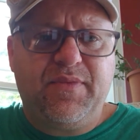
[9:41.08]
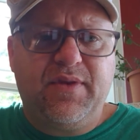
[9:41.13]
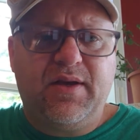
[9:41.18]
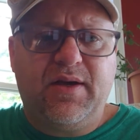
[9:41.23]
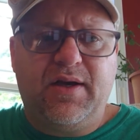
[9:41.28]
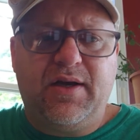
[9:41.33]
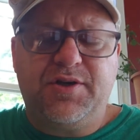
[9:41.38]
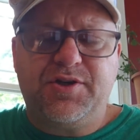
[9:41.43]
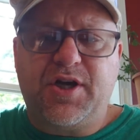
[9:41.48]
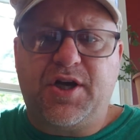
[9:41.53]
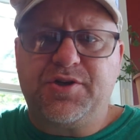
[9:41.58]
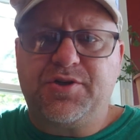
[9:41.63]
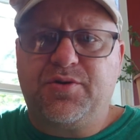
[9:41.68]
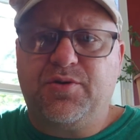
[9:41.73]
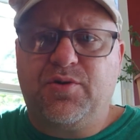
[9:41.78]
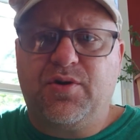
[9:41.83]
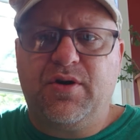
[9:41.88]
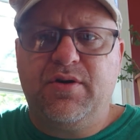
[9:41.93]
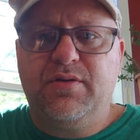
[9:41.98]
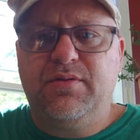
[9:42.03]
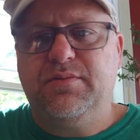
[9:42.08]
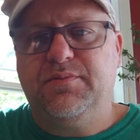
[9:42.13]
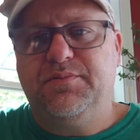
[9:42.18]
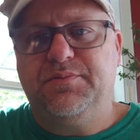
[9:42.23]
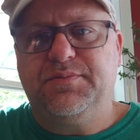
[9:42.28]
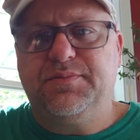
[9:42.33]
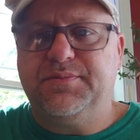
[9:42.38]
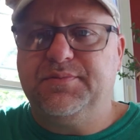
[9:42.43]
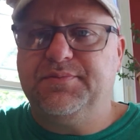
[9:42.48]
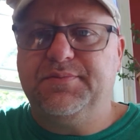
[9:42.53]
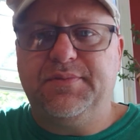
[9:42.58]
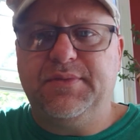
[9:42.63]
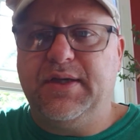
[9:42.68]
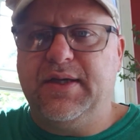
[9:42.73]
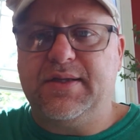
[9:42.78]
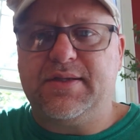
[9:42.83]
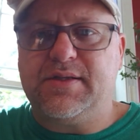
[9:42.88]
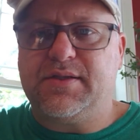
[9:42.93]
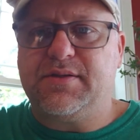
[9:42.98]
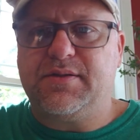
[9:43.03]
Josh Gordon,
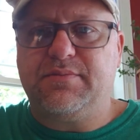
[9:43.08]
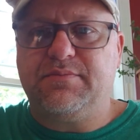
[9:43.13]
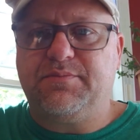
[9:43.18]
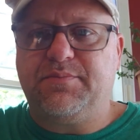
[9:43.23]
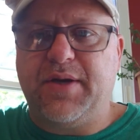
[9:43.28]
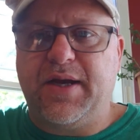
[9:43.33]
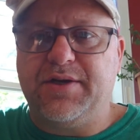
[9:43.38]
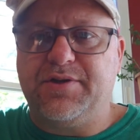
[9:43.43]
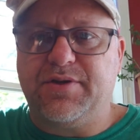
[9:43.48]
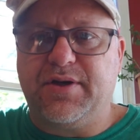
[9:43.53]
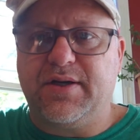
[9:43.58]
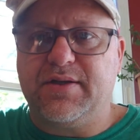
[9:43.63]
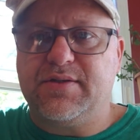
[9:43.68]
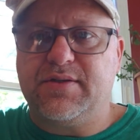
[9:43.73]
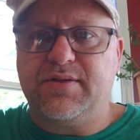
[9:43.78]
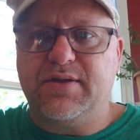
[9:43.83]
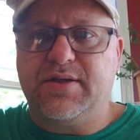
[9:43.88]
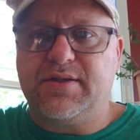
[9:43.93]
it's Patriots.